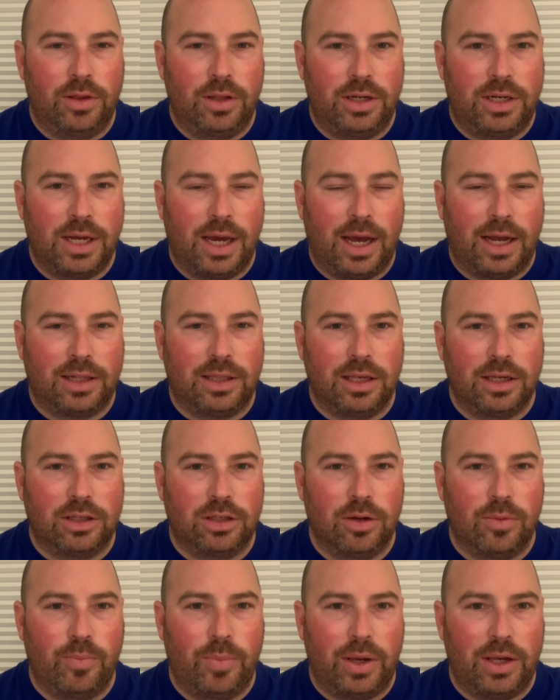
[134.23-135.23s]

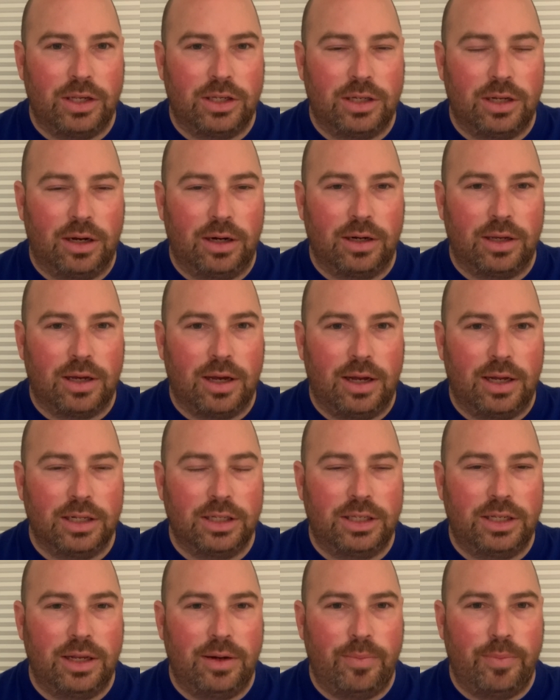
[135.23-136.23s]
tactics are based on
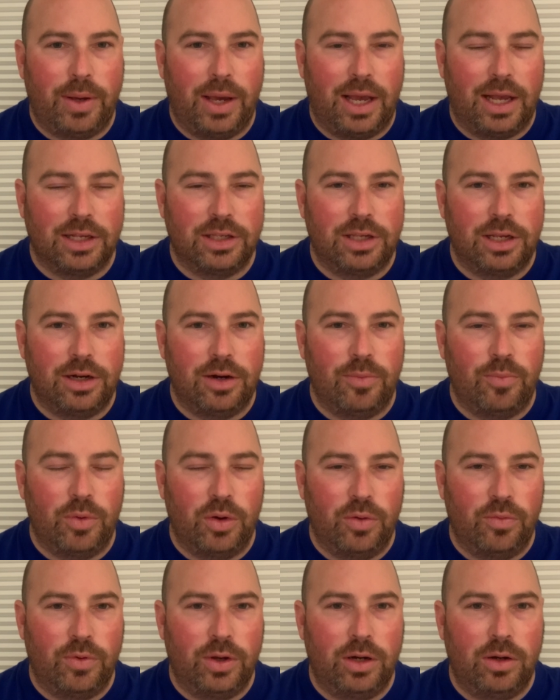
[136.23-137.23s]
constant passing and
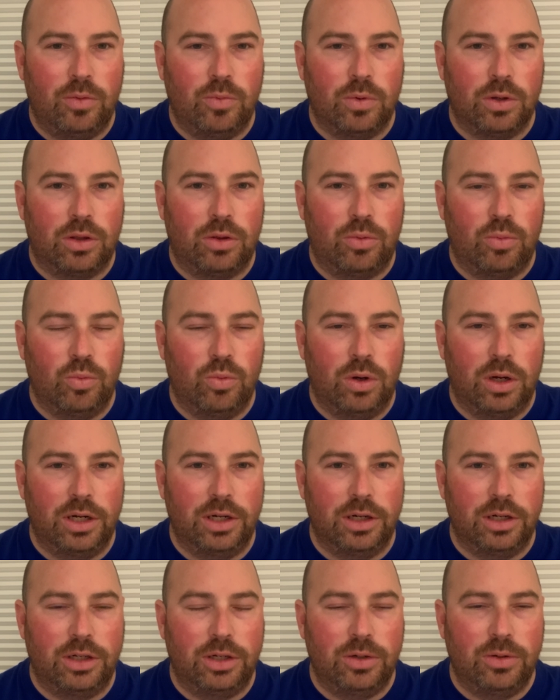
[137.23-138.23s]
moving with 1
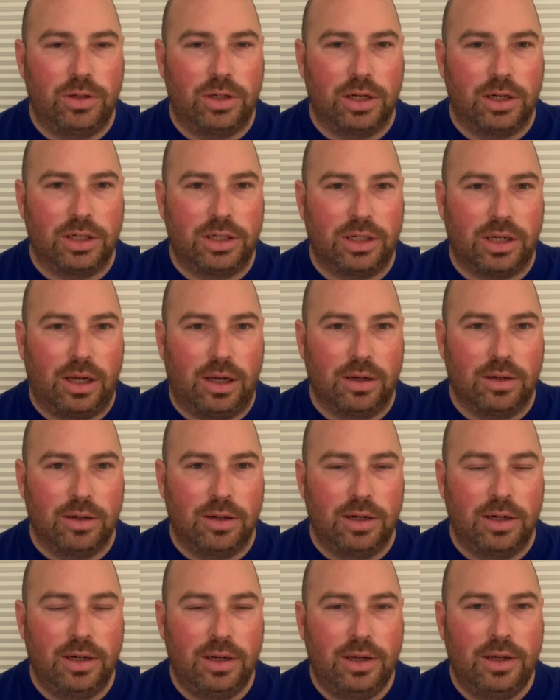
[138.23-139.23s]
to 2 touch
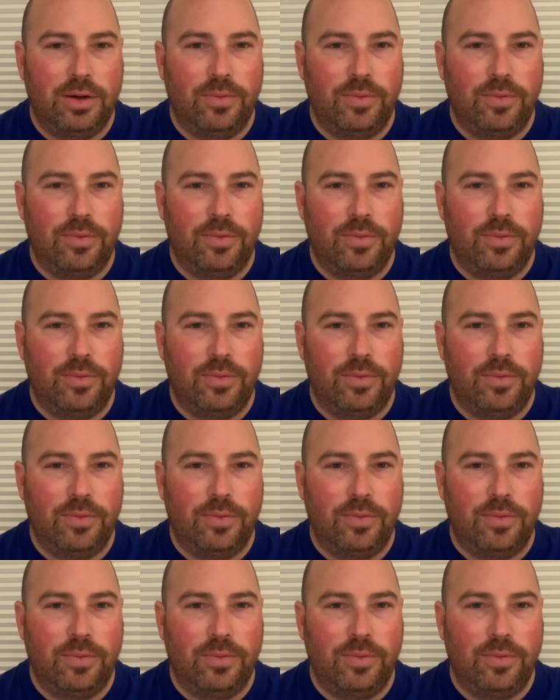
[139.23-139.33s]
soccer.